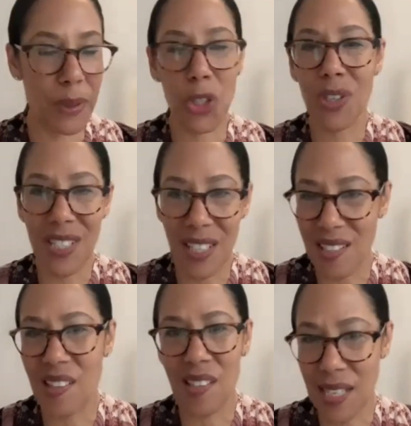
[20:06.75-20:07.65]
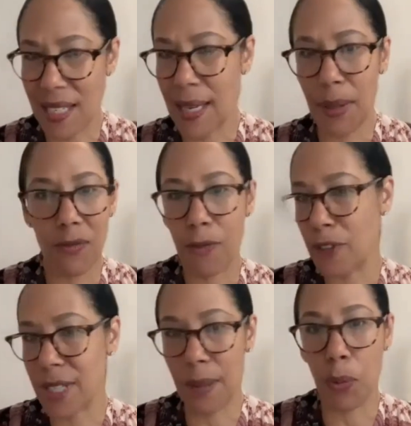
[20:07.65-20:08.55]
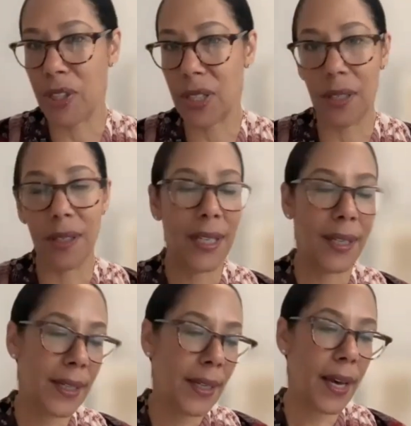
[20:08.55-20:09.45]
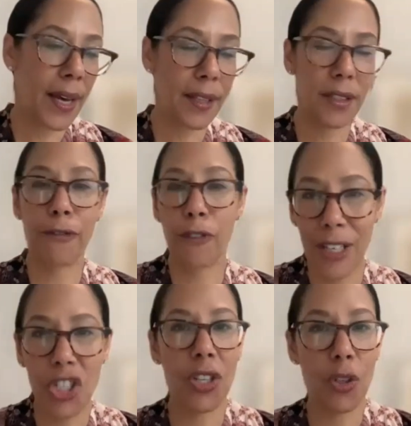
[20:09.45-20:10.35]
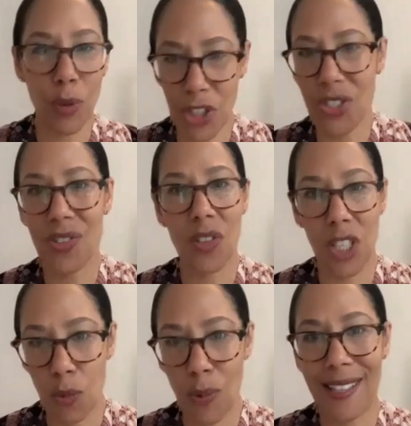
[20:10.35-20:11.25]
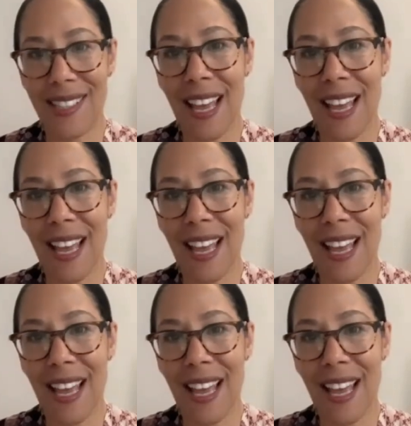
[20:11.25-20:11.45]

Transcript: But you can see this in the dynamic, for example, with the French and the Russians and the US,